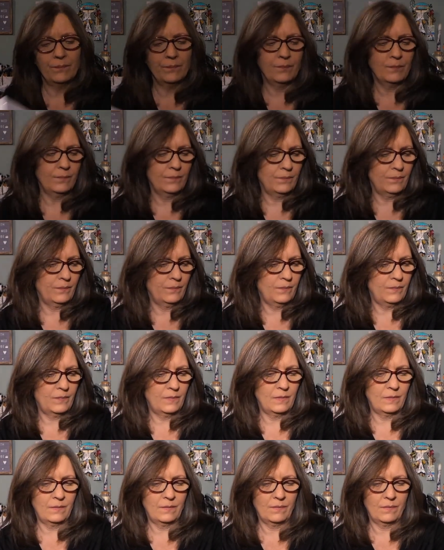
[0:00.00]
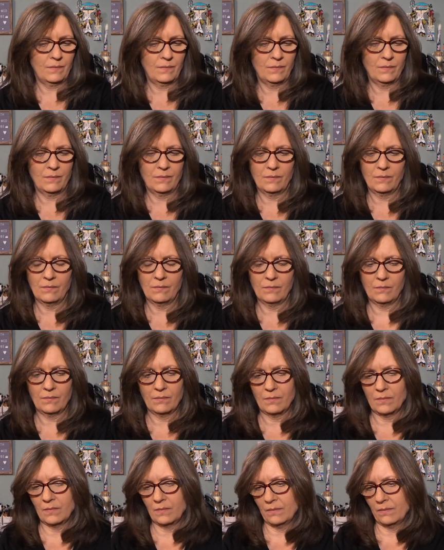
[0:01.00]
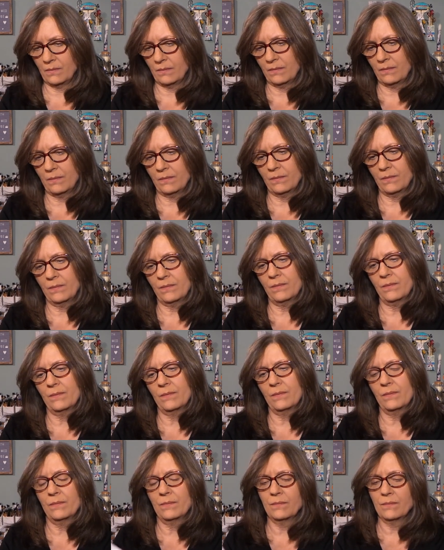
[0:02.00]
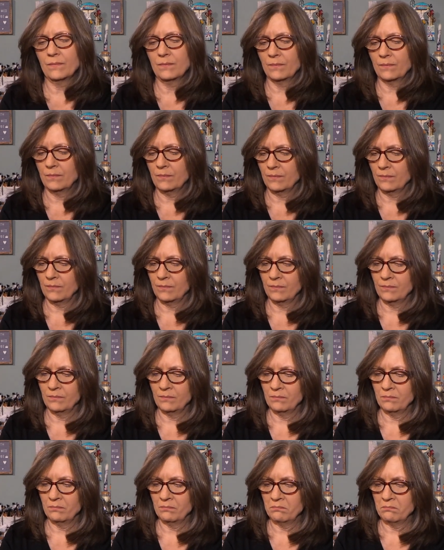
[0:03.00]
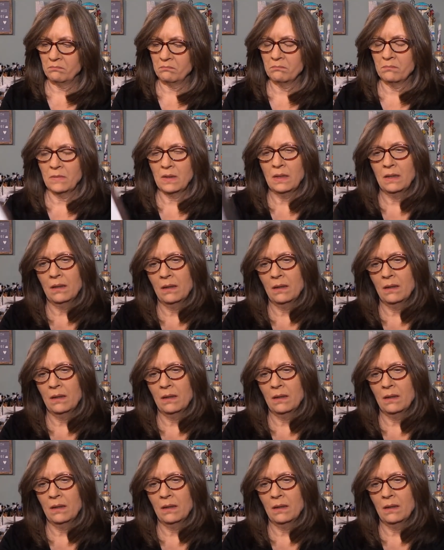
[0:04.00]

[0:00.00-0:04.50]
[no speech]